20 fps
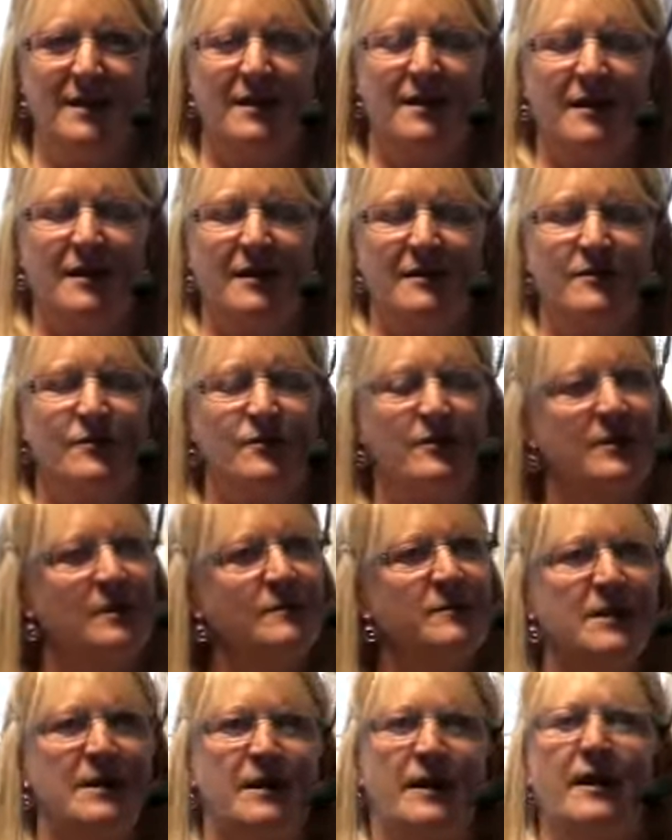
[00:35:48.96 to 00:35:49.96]
I thought,
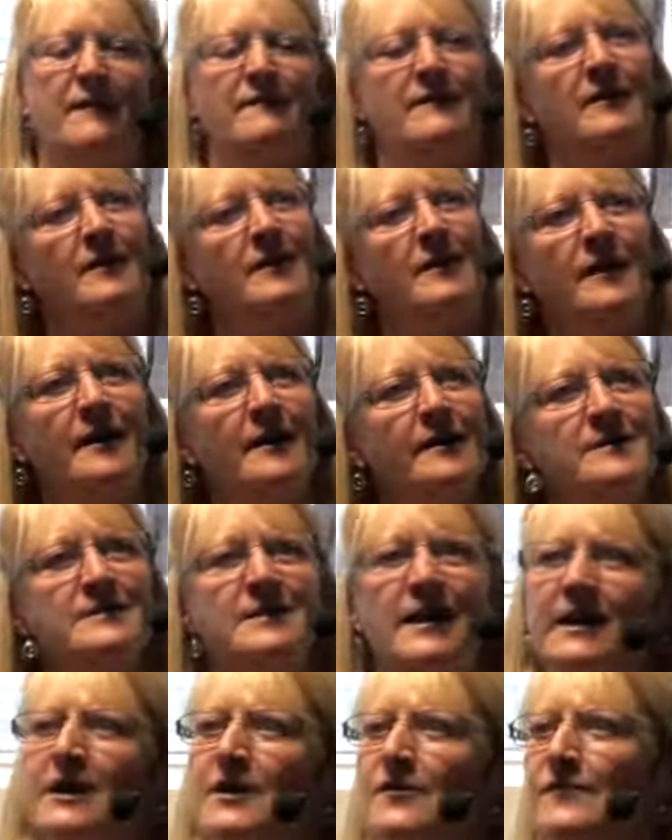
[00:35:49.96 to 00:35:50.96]
I'm going to have a heart
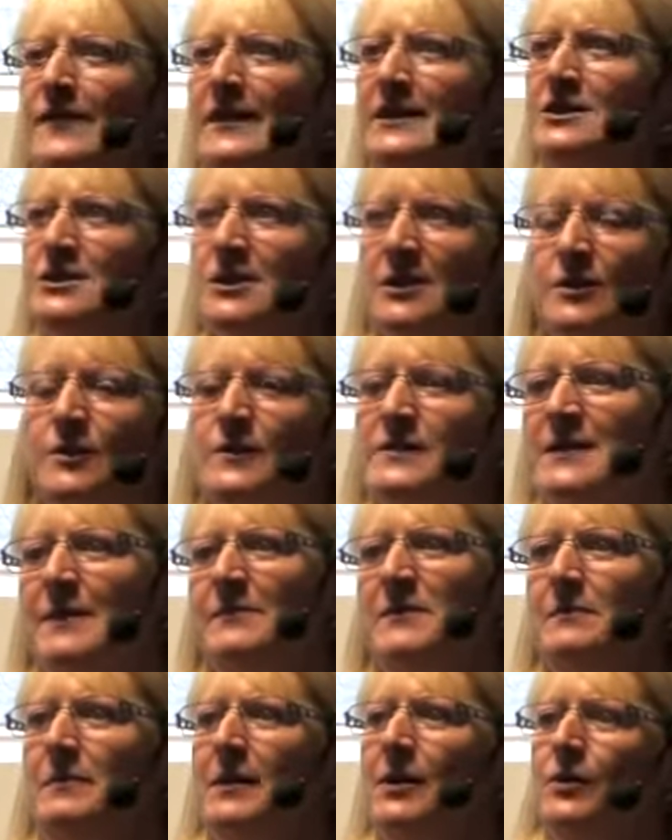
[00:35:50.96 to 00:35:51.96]
attack eventually or
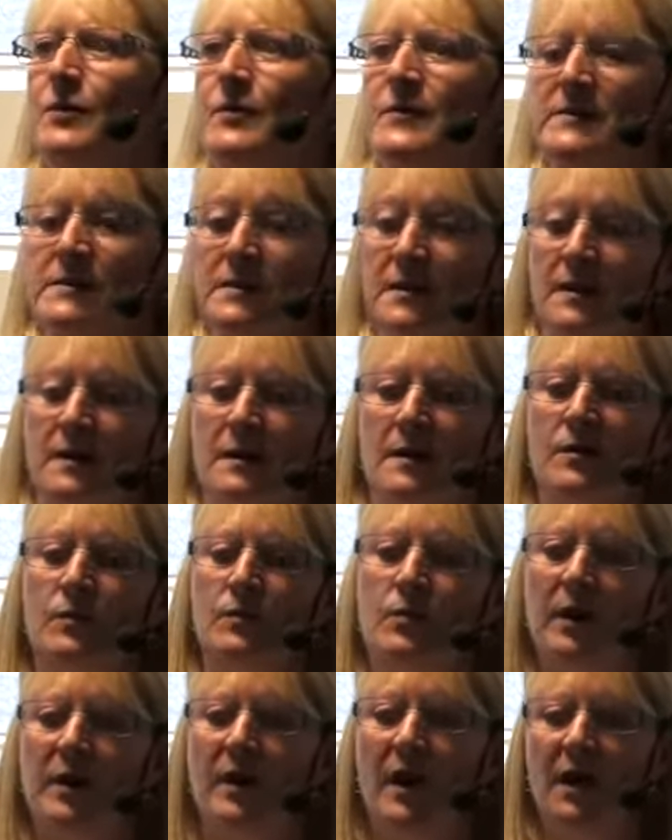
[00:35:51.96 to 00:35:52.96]
something, because
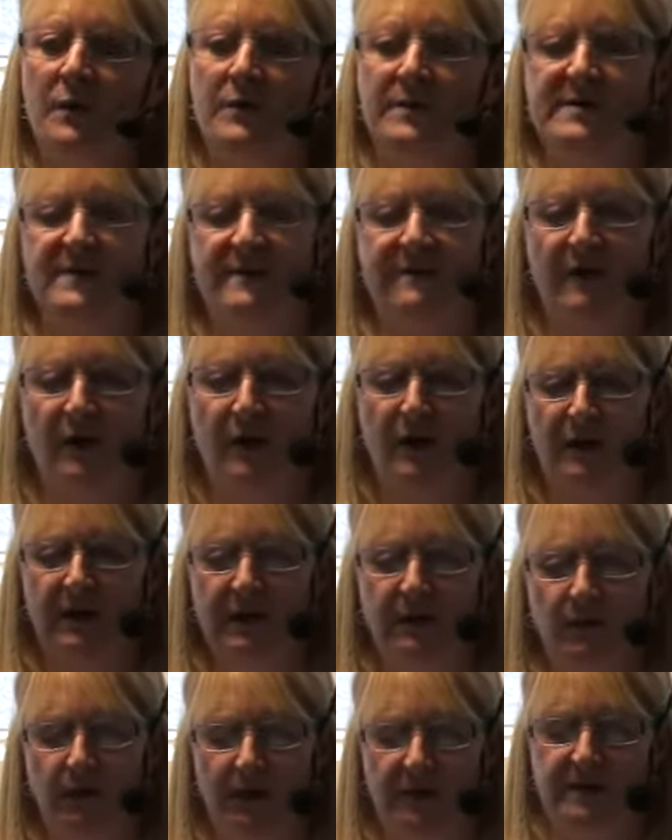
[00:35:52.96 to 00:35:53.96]
what I was
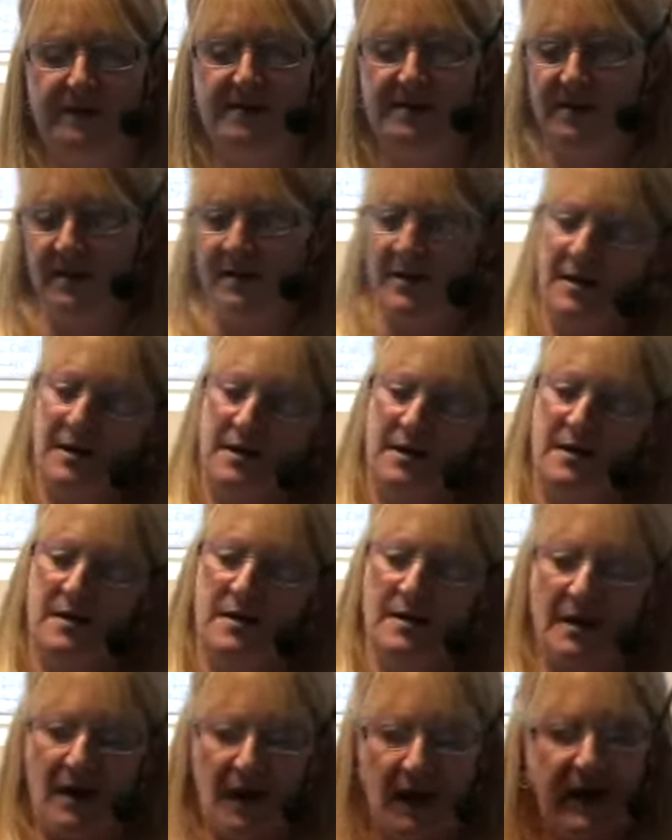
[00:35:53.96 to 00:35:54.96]
finding was
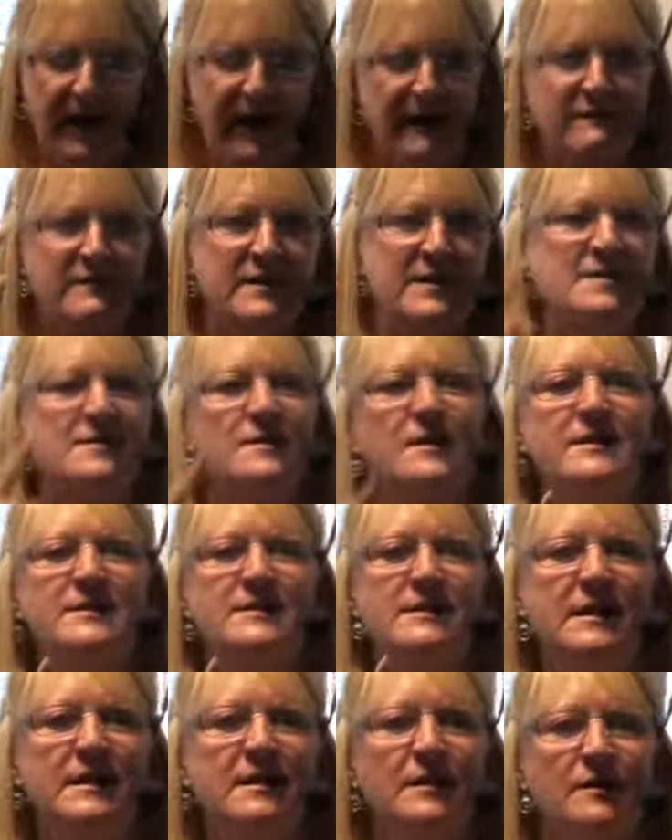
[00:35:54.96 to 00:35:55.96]
I have these
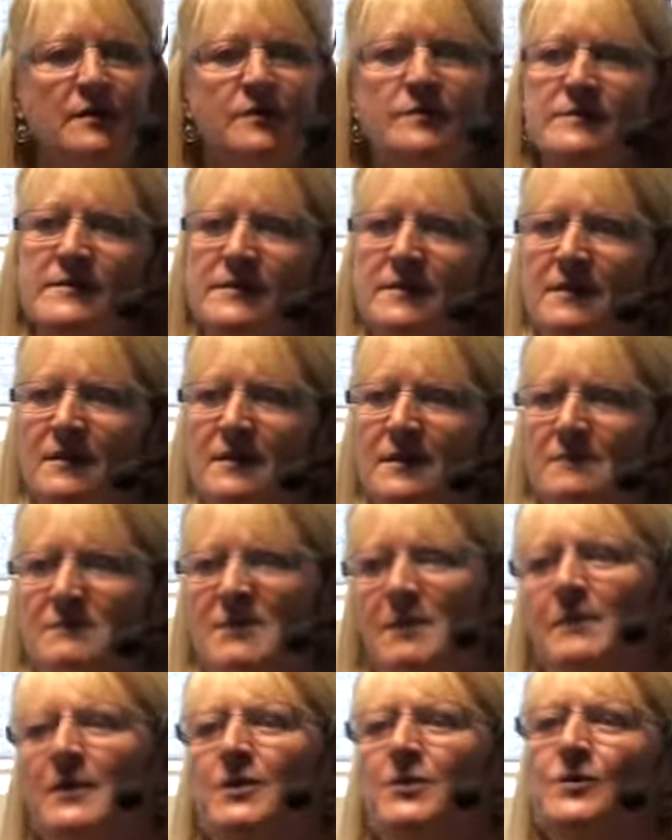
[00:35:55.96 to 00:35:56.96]
ideals,
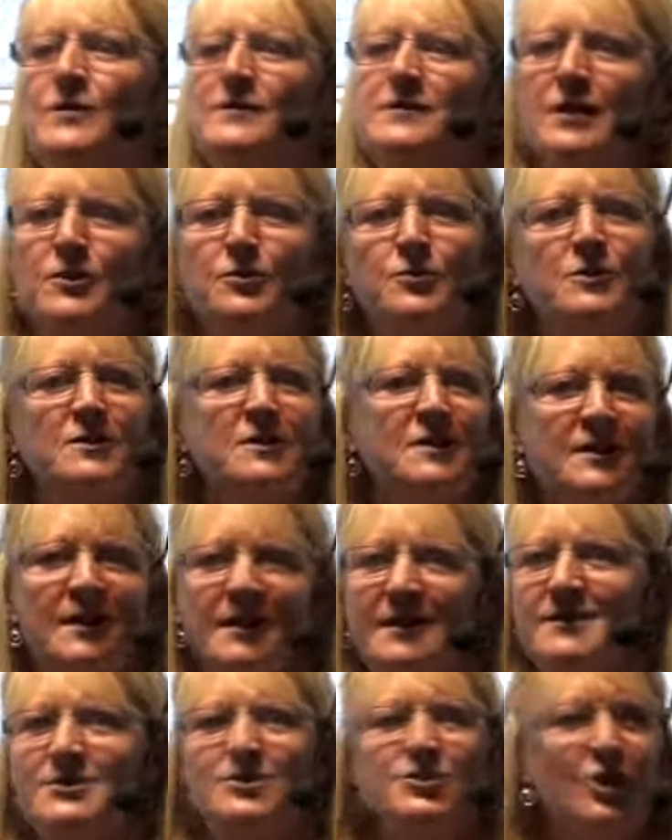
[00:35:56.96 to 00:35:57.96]
but because I couldn't
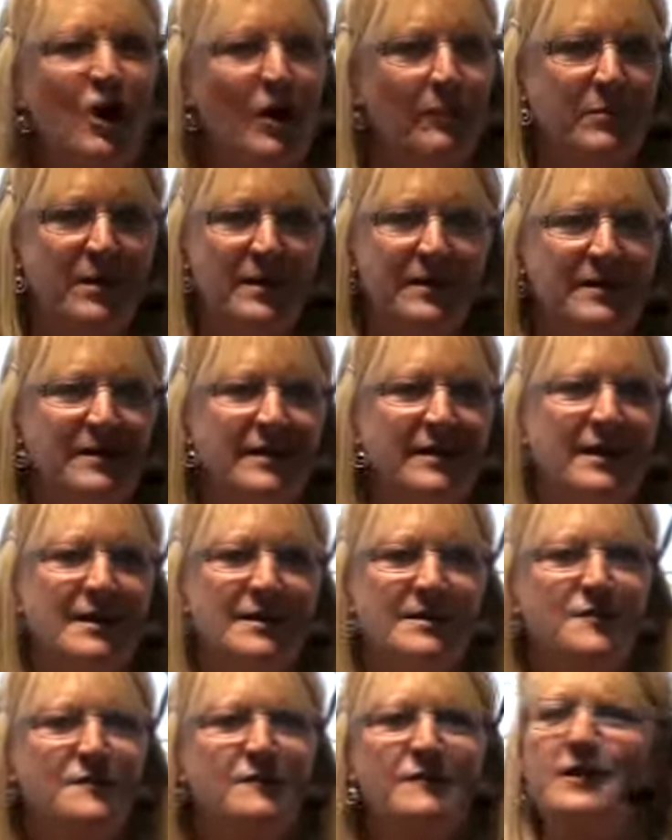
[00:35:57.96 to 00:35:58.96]
get a job
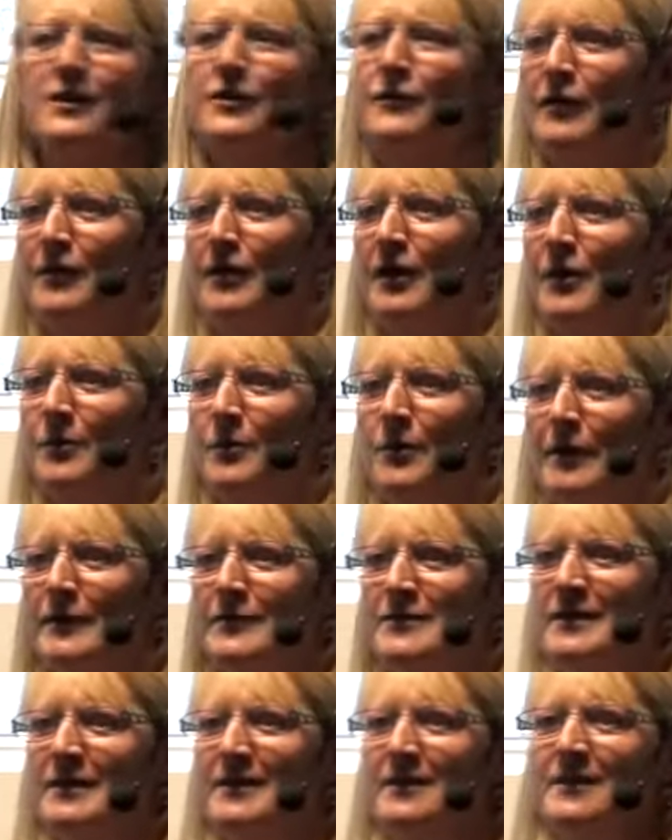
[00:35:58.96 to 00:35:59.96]
in the field that I
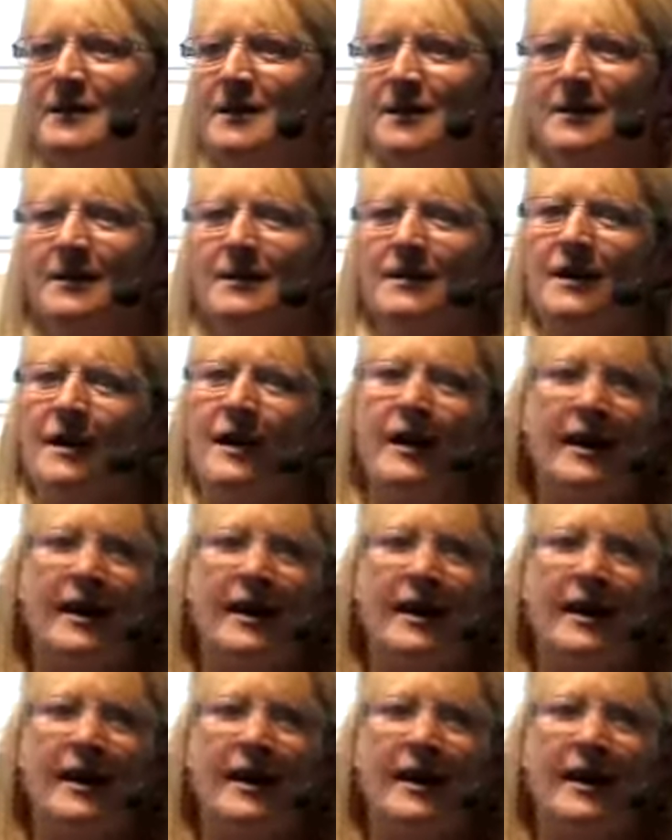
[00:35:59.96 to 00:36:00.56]
wanted, I